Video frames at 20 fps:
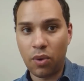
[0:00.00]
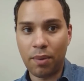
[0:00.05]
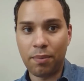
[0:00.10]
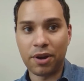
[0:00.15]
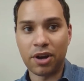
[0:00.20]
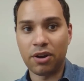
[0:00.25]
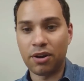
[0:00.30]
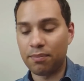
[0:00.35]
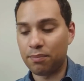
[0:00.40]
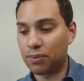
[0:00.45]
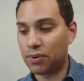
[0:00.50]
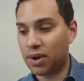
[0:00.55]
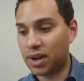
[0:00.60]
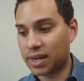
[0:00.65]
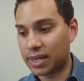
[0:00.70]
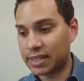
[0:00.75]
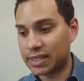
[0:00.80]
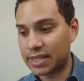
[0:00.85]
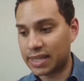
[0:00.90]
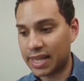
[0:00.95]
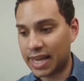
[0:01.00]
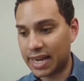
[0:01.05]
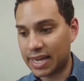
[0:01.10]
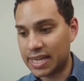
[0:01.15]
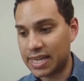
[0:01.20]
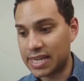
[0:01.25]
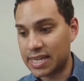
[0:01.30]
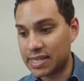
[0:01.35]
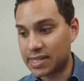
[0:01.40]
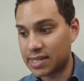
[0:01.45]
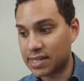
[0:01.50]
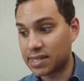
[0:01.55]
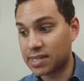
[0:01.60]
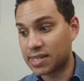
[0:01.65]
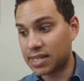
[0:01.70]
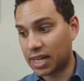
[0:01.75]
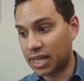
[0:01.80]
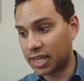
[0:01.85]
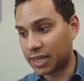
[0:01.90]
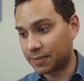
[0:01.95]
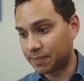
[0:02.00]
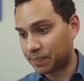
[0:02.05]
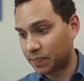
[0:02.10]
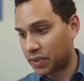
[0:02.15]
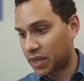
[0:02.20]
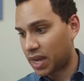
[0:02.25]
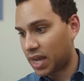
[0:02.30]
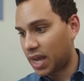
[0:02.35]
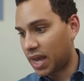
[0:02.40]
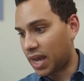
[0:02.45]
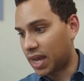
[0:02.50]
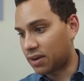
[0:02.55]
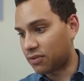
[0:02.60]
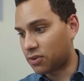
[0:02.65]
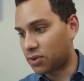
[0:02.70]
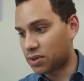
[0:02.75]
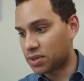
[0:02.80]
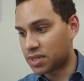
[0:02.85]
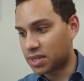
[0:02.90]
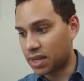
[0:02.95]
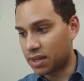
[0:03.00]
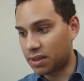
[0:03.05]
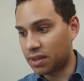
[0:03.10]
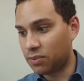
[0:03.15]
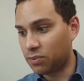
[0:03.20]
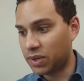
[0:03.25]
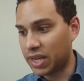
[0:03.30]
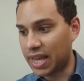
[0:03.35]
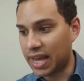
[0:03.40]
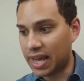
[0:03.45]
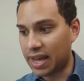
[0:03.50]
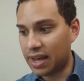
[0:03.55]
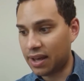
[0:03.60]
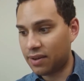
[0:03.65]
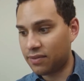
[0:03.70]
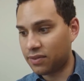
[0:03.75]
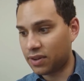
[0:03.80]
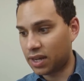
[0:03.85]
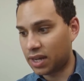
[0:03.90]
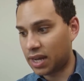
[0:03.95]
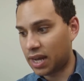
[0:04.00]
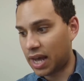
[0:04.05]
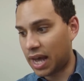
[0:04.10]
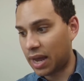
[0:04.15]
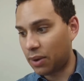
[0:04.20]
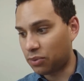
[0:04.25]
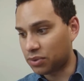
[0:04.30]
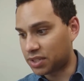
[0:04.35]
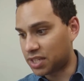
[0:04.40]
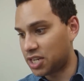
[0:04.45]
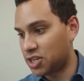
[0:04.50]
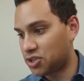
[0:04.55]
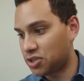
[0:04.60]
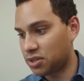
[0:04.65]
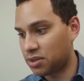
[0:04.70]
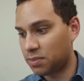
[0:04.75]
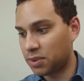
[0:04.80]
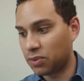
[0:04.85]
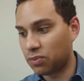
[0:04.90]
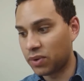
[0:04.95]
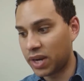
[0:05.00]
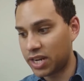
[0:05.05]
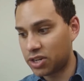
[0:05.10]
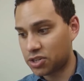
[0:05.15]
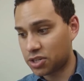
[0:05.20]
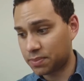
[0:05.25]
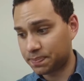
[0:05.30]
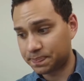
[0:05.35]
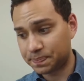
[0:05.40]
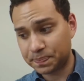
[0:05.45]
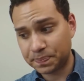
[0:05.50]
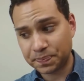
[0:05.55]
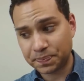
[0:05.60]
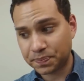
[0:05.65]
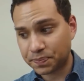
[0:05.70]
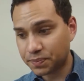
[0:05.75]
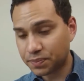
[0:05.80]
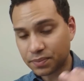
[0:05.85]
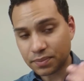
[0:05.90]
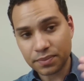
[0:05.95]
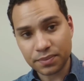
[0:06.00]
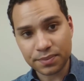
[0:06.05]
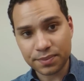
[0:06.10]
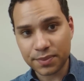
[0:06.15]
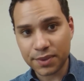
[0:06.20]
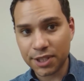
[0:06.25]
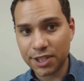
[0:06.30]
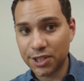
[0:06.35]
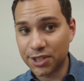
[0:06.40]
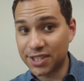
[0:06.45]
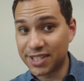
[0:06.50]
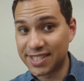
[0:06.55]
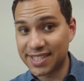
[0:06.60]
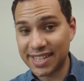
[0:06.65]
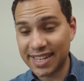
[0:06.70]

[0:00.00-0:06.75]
webinar and product that he's selling. And of course, then we have uh, I Will Teach You to Be Rich. You can